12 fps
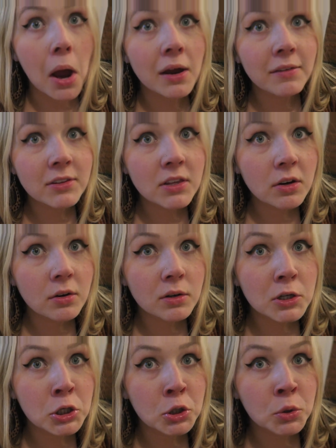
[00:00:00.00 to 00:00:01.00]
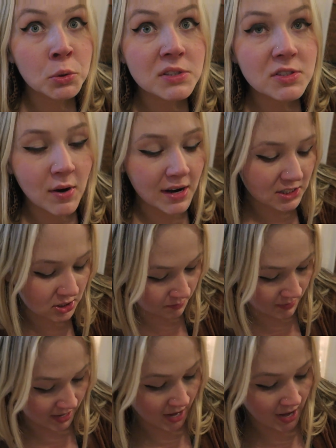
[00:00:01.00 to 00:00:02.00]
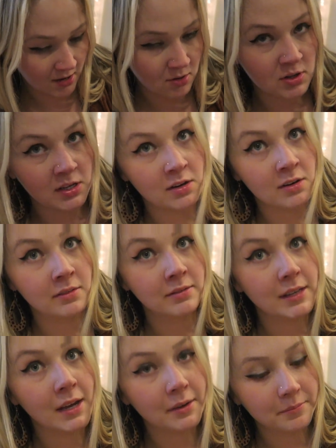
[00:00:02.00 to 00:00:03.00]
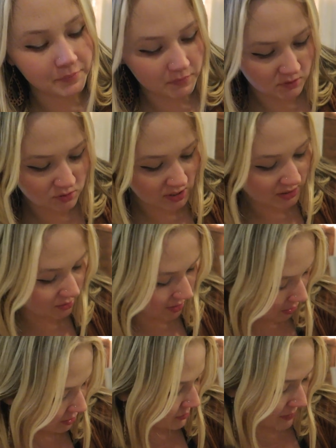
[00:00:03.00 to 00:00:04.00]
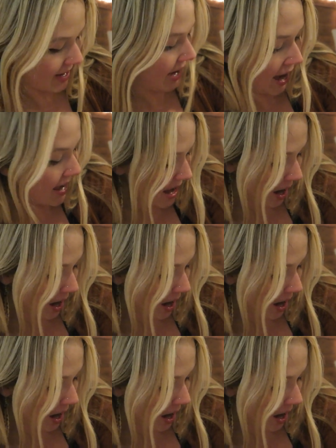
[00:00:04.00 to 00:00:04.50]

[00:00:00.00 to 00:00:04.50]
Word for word: Even though you scratched my eye earlier. Yeah, and tried to gouge my eye